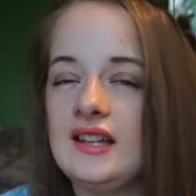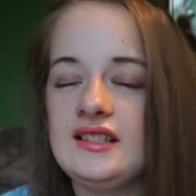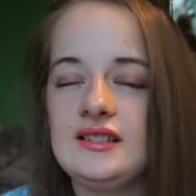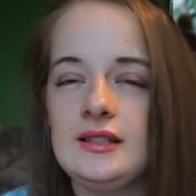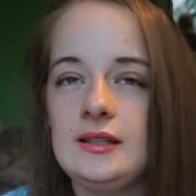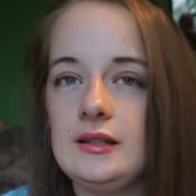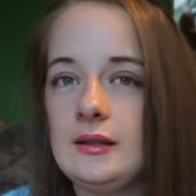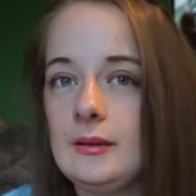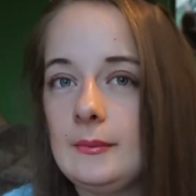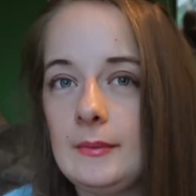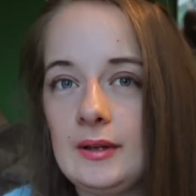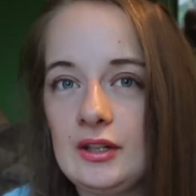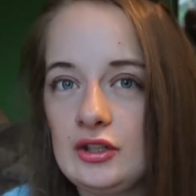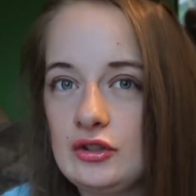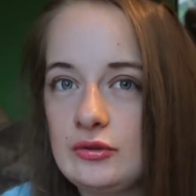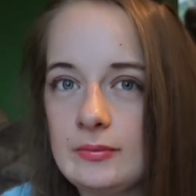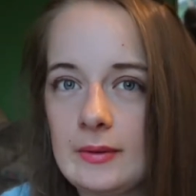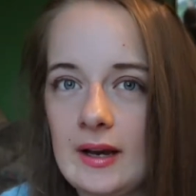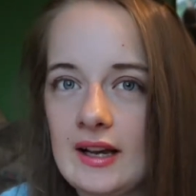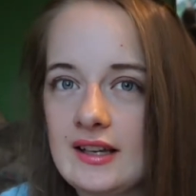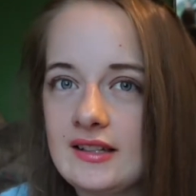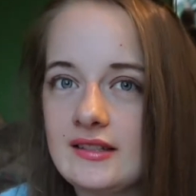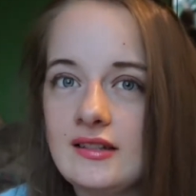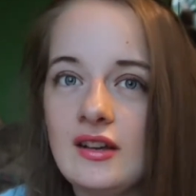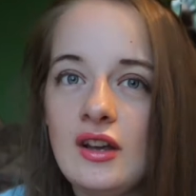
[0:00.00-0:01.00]
I didn't, I managed to
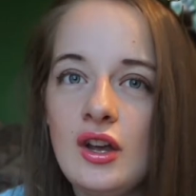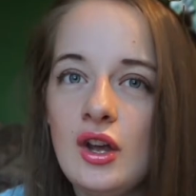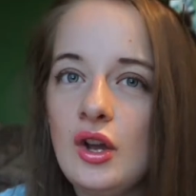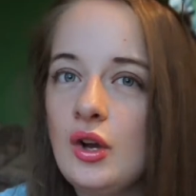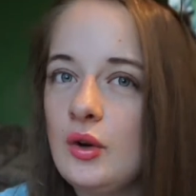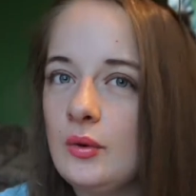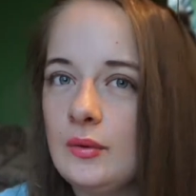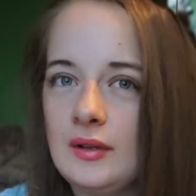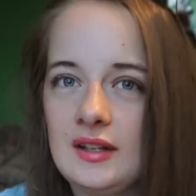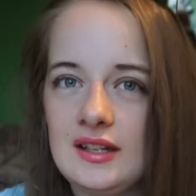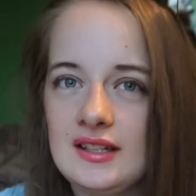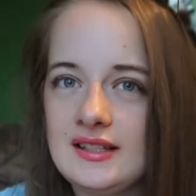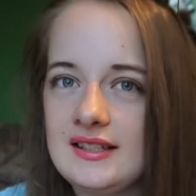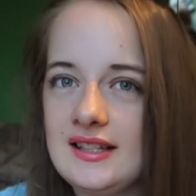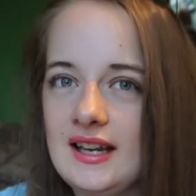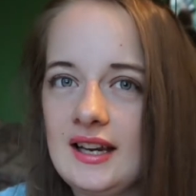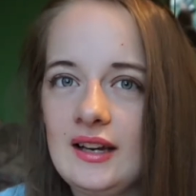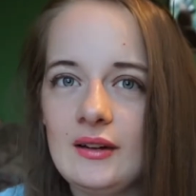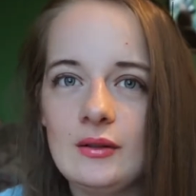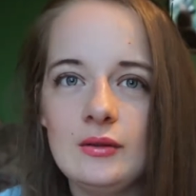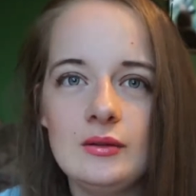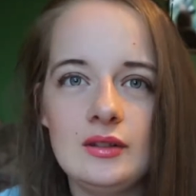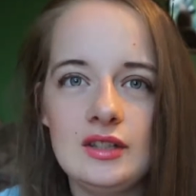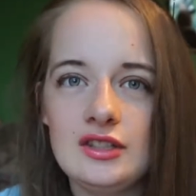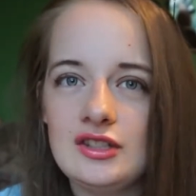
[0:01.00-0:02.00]
pass with a
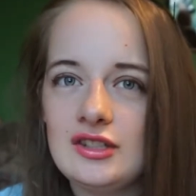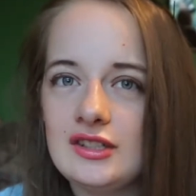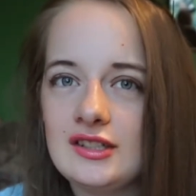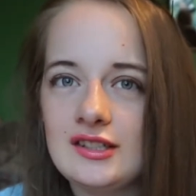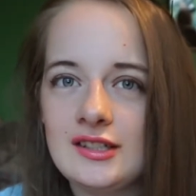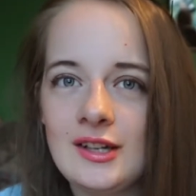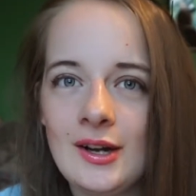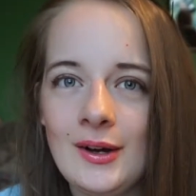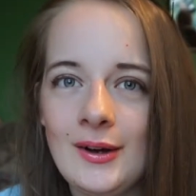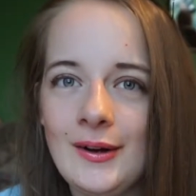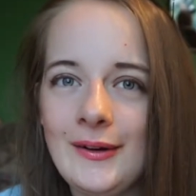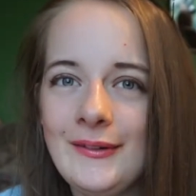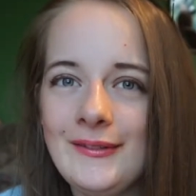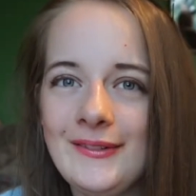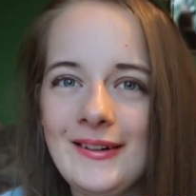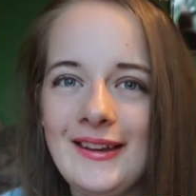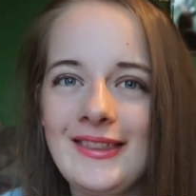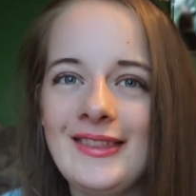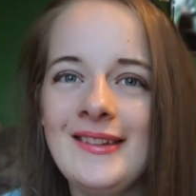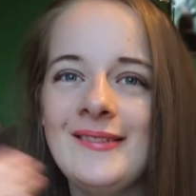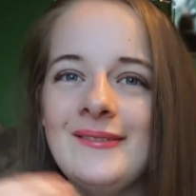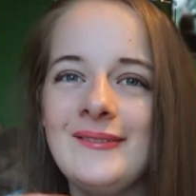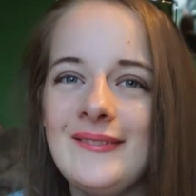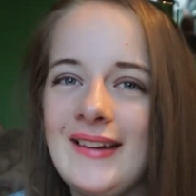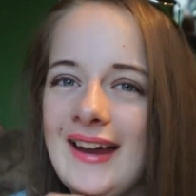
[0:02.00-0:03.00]
C, which is cool
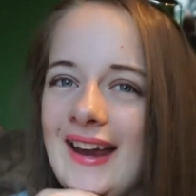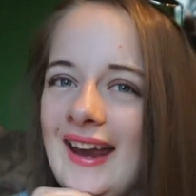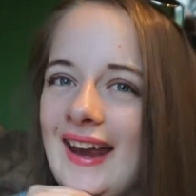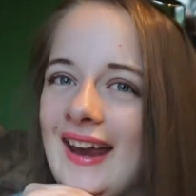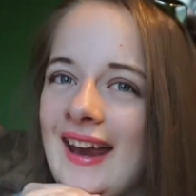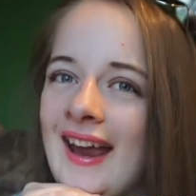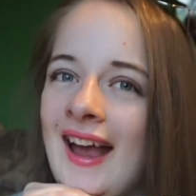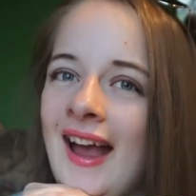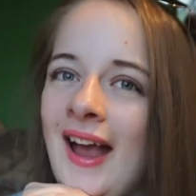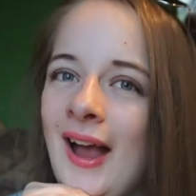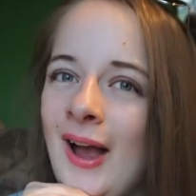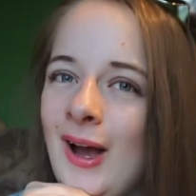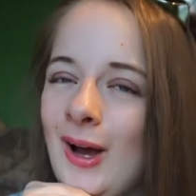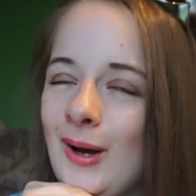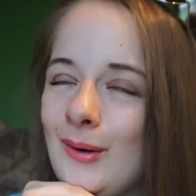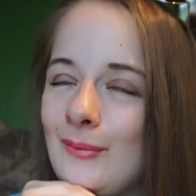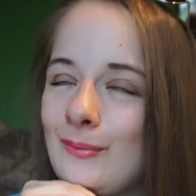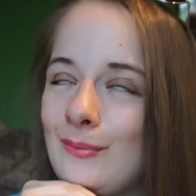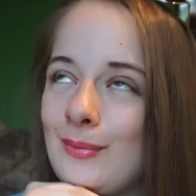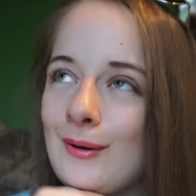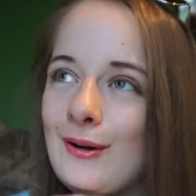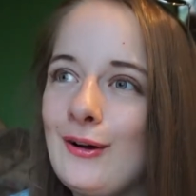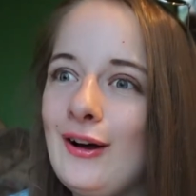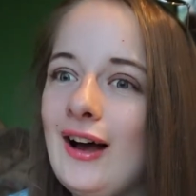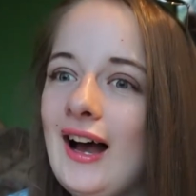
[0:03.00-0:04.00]
with me,
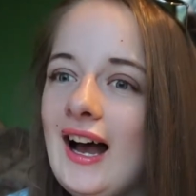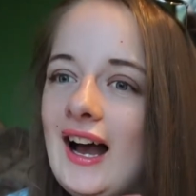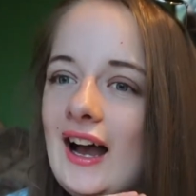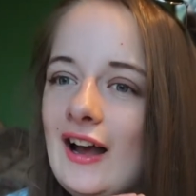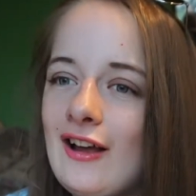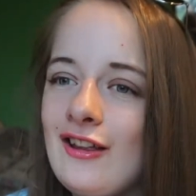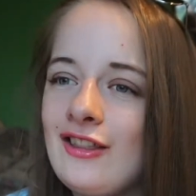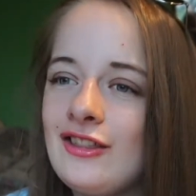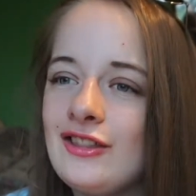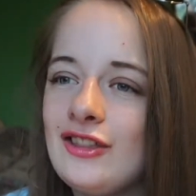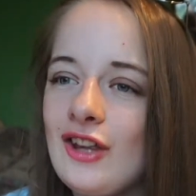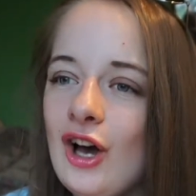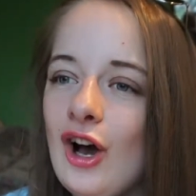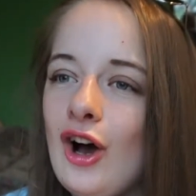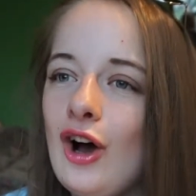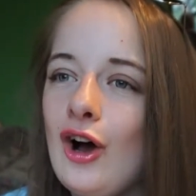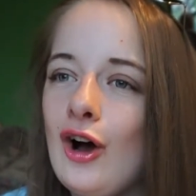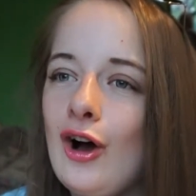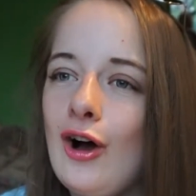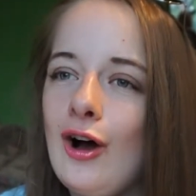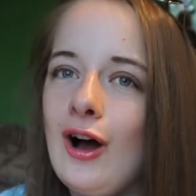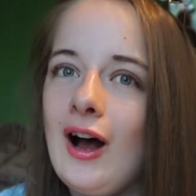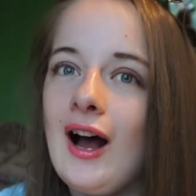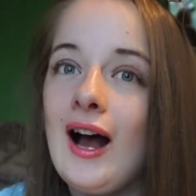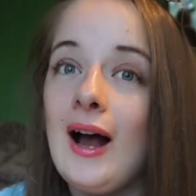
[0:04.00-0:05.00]
but I
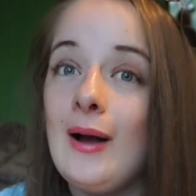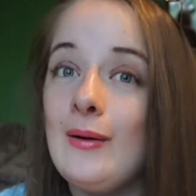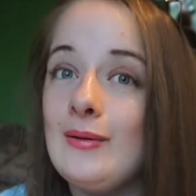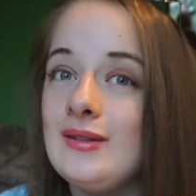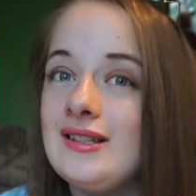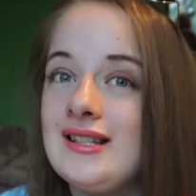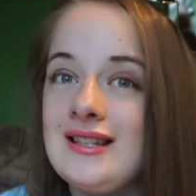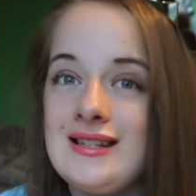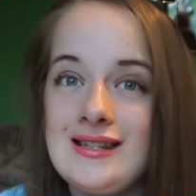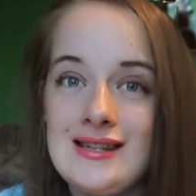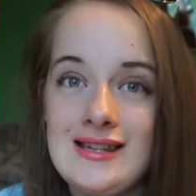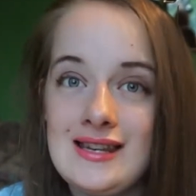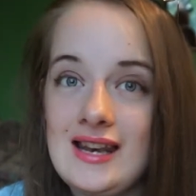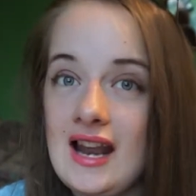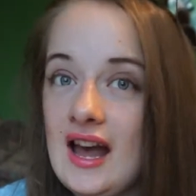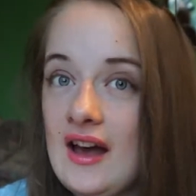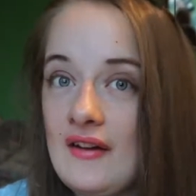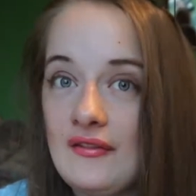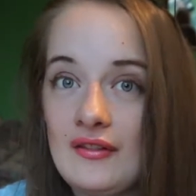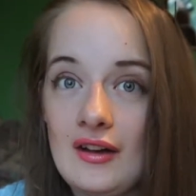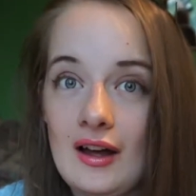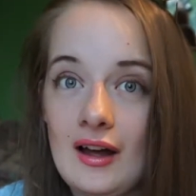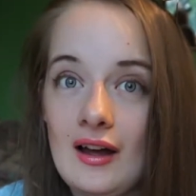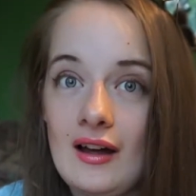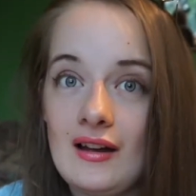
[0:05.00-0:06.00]
thought I was
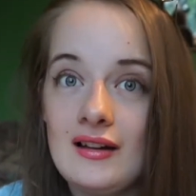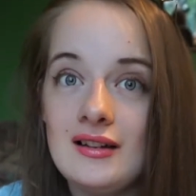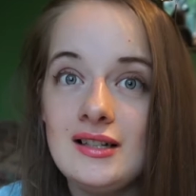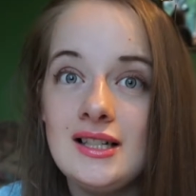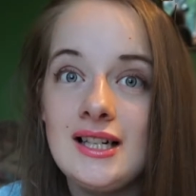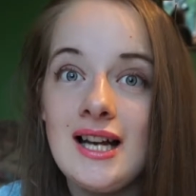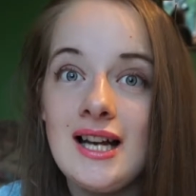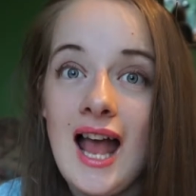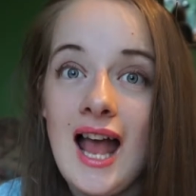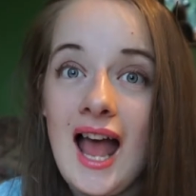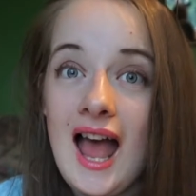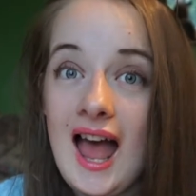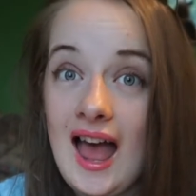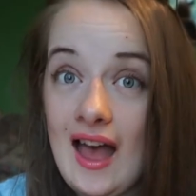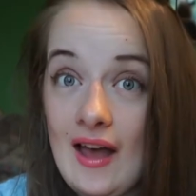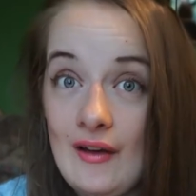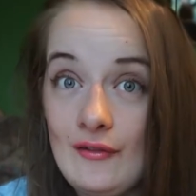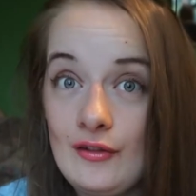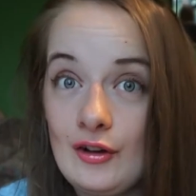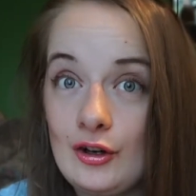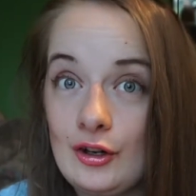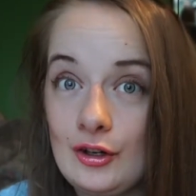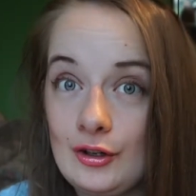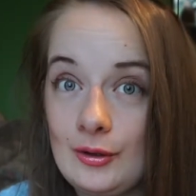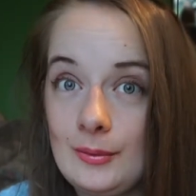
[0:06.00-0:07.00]
never
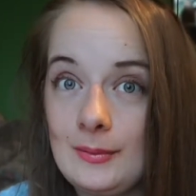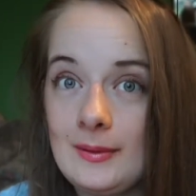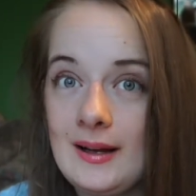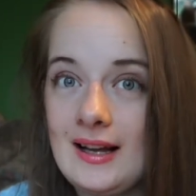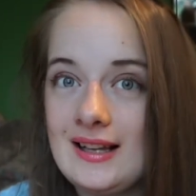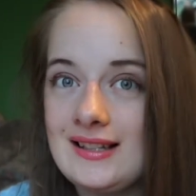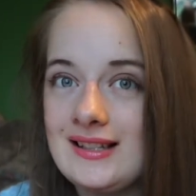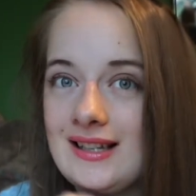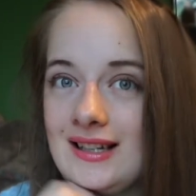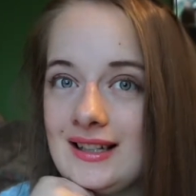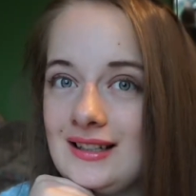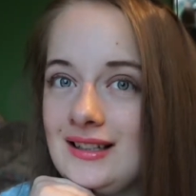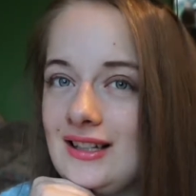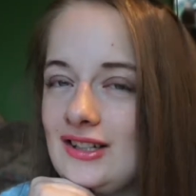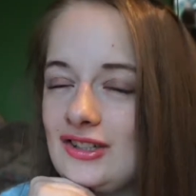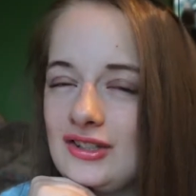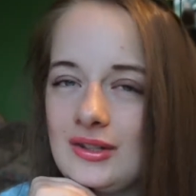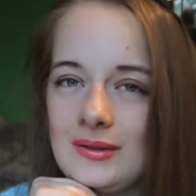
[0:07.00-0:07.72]
ever gonna pass English.